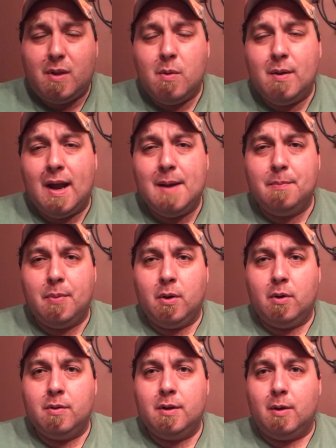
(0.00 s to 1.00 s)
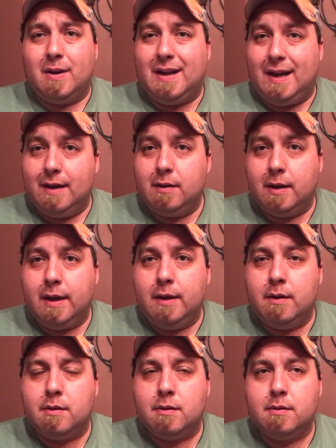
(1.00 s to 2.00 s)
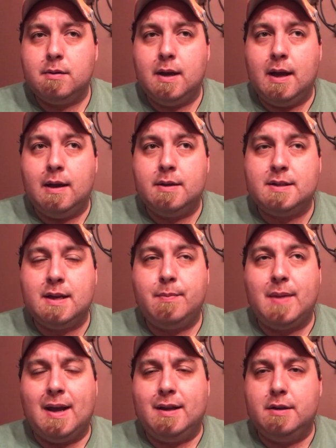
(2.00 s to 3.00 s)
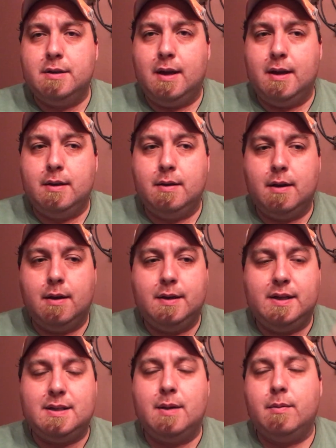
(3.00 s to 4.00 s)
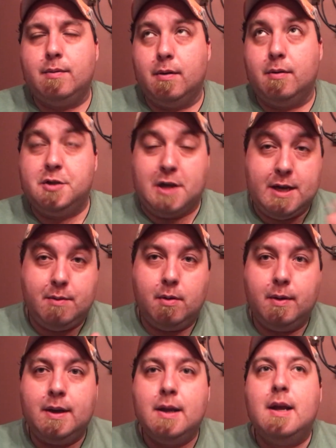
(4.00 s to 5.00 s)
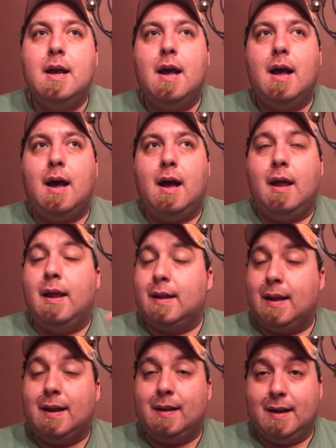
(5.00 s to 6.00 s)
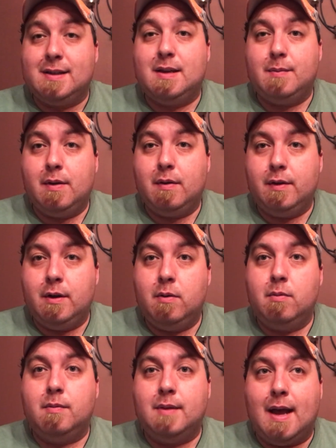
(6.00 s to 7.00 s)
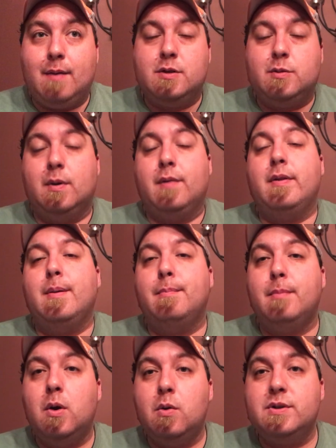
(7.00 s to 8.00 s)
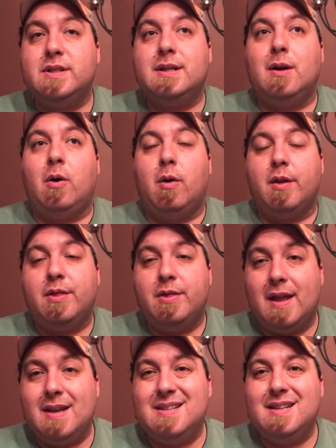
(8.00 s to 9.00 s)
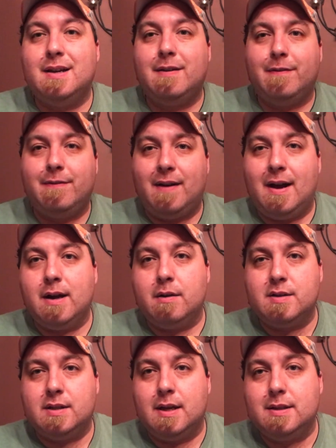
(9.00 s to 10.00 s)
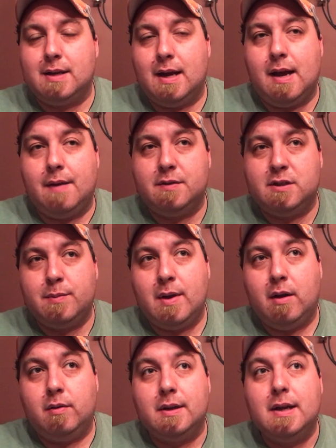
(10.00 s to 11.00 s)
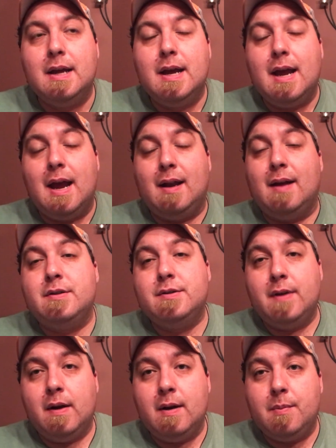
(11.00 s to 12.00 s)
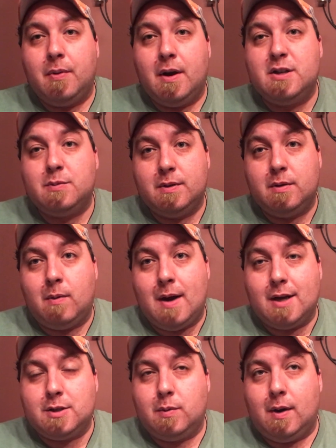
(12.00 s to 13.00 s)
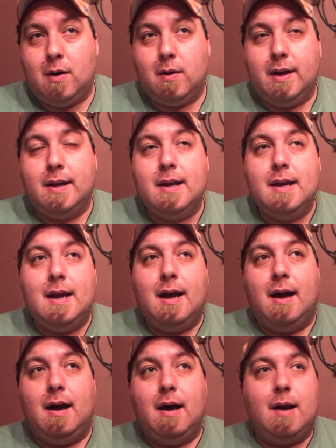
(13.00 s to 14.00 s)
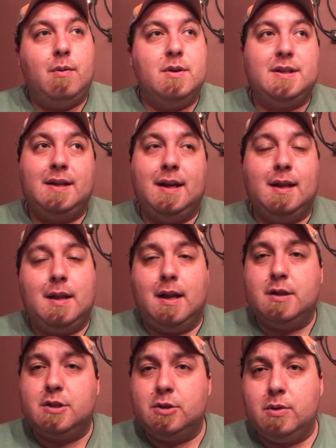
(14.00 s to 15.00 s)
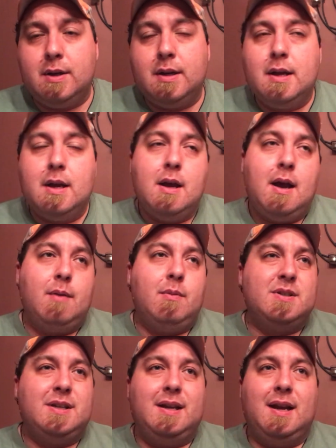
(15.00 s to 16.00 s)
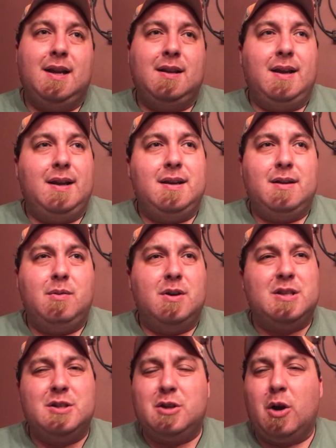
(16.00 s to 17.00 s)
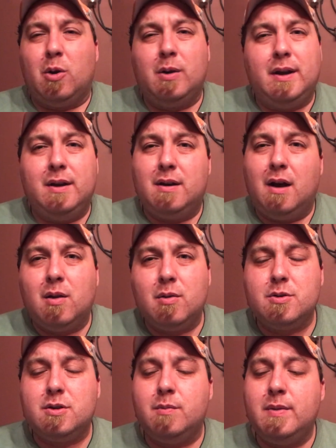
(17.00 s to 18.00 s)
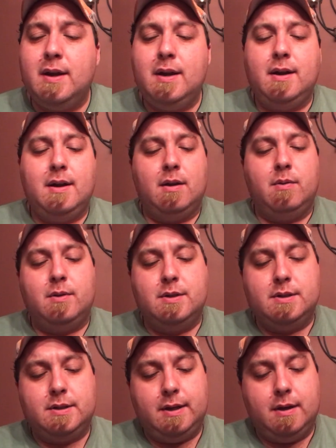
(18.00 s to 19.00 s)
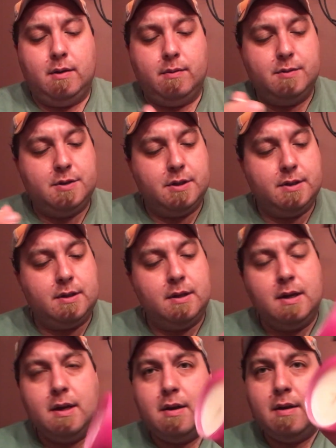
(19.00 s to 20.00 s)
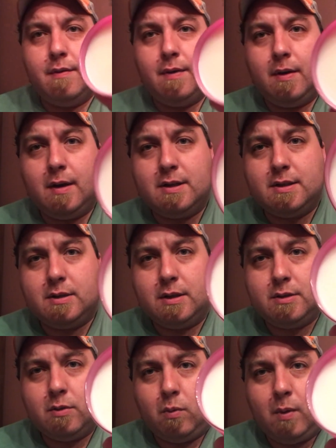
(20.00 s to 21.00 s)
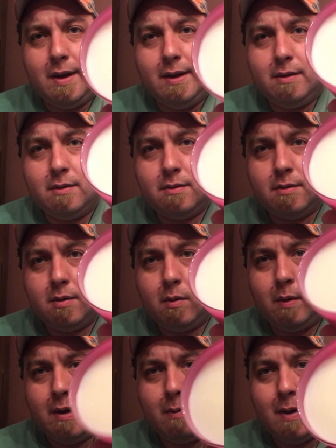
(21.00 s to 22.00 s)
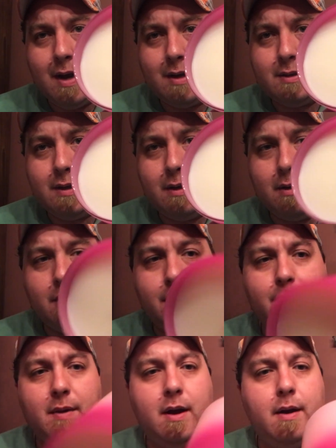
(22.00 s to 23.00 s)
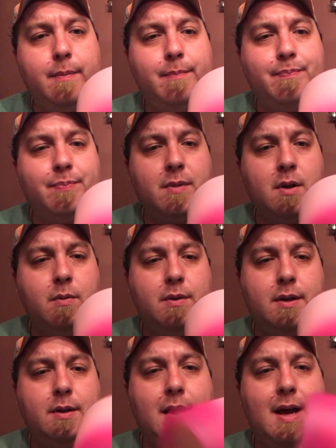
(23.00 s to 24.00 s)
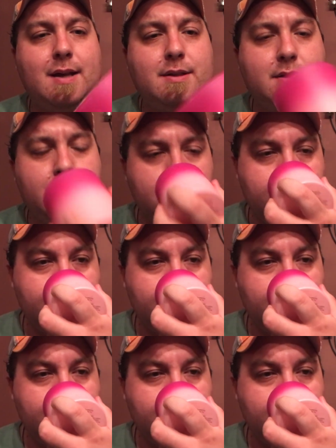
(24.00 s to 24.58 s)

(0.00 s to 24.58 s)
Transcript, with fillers: when I burned their Kindling uh, scent back in in uh, December or January, like, like like I said in my review, that was one of the most authentic fire scents I have smelled, and I was very impressed with the wax quality. Uh, I wasn't getting a lot of soot. I wasn't getting like it wasn't turning colors on me. It was you know it was just very nice. It's it's a white white wax there um, with the glass.